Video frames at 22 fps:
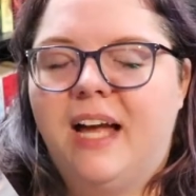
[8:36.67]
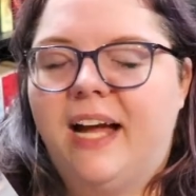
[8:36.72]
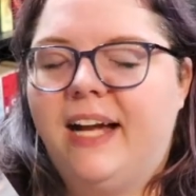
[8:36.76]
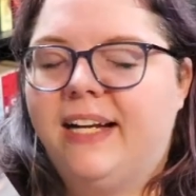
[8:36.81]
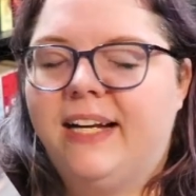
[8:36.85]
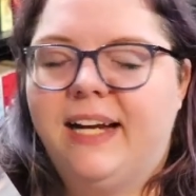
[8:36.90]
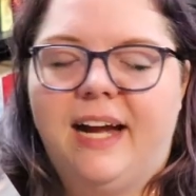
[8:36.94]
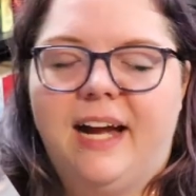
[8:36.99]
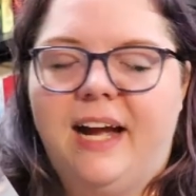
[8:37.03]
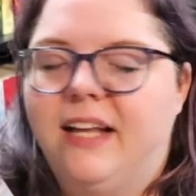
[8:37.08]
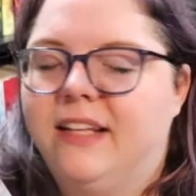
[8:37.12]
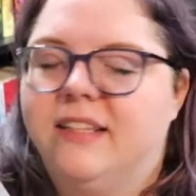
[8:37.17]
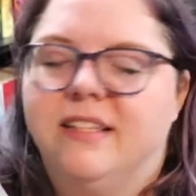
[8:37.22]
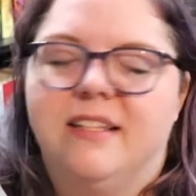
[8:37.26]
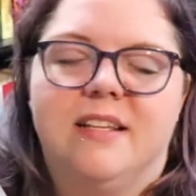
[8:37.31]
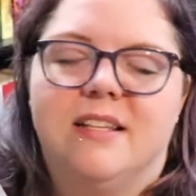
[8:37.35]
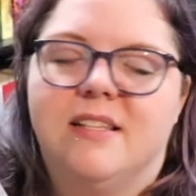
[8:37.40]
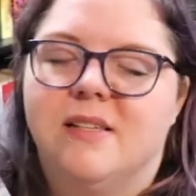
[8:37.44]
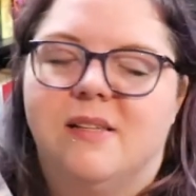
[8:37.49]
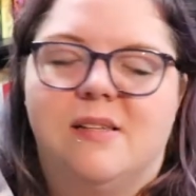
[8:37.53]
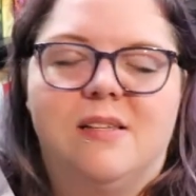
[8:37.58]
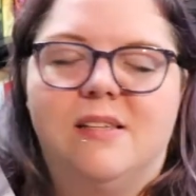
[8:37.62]
I
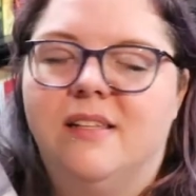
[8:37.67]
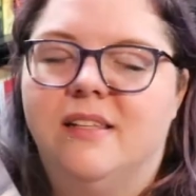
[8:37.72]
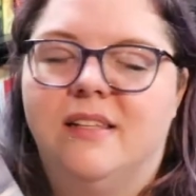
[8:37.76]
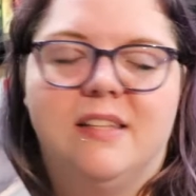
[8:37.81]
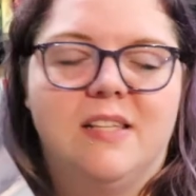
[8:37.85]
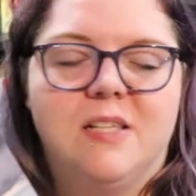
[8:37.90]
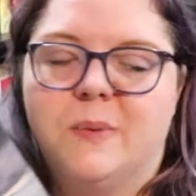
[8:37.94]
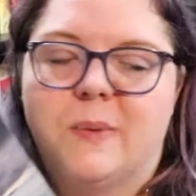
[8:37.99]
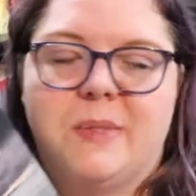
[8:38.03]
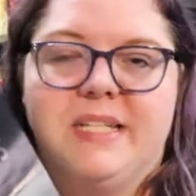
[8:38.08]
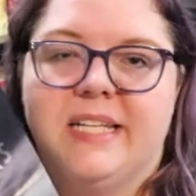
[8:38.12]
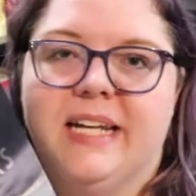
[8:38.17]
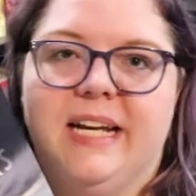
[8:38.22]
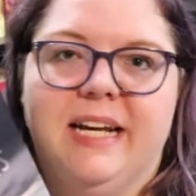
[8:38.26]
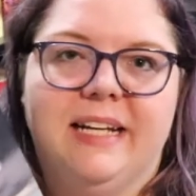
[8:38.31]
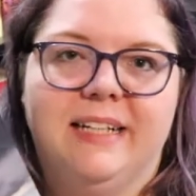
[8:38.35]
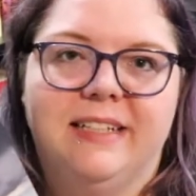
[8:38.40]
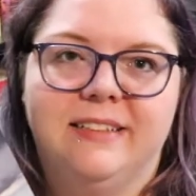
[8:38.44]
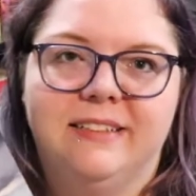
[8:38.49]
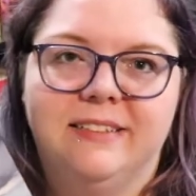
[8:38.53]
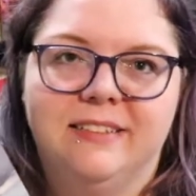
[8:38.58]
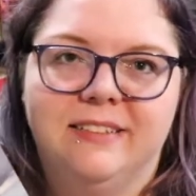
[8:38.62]
this this wasn't
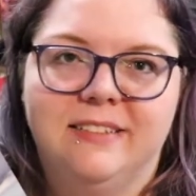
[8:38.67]
it.